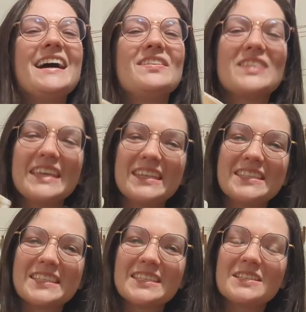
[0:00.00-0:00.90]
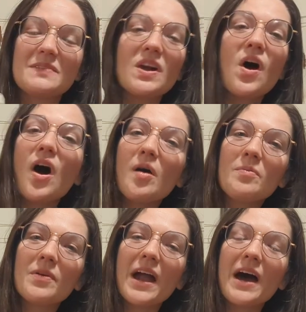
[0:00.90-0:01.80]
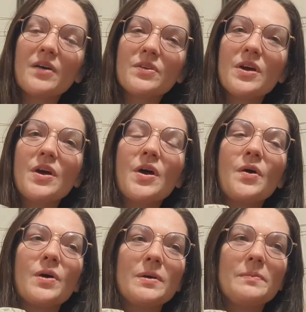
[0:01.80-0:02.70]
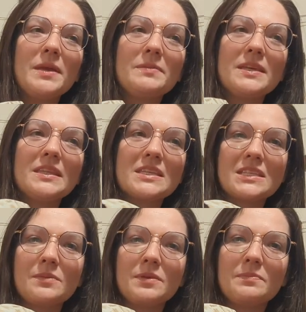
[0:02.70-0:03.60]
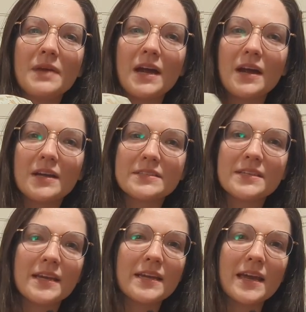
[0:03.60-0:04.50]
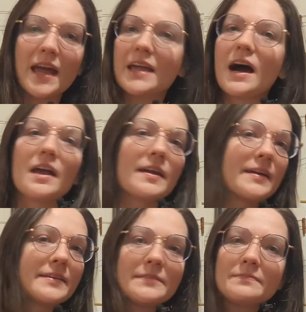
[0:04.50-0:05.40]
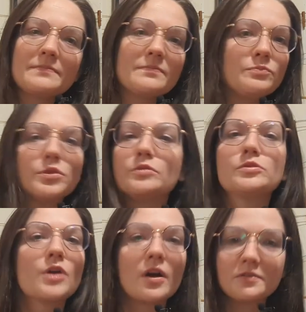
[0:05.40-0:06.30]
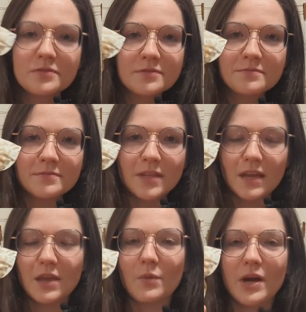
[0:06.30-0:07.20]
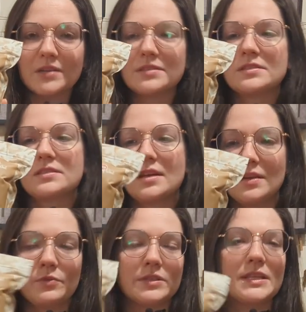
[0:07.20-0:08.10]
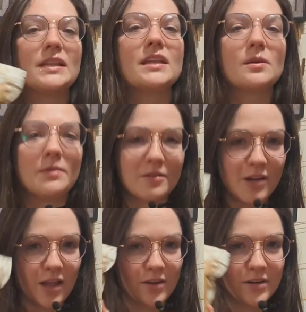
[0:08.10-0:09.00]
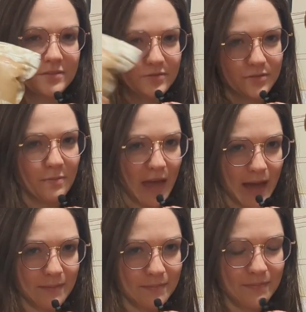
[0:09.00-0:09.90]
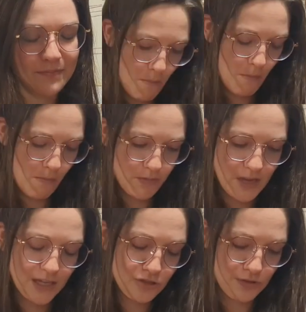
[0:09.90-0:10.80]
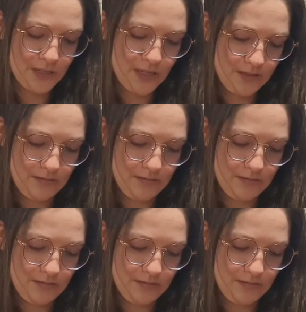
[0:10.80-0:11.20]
I'm thinking this is going to be all brown, or maybe the cinnamon bear has like an iconic blue scarf that he wears, and we'll see a little bit of color from that. Interesting.